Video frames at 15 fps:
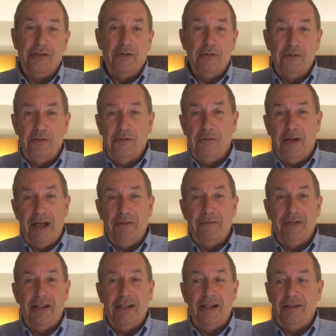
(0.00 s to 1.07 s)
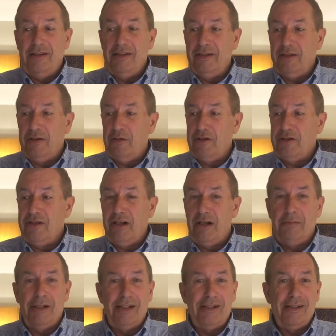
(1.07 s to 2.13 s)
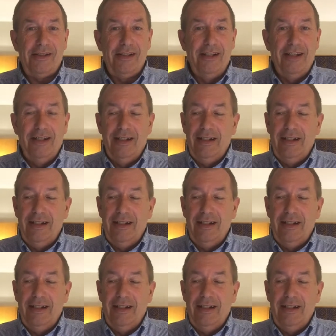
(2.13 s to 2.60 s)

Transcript: Go to a Wi-Fi area, go to Starbucks,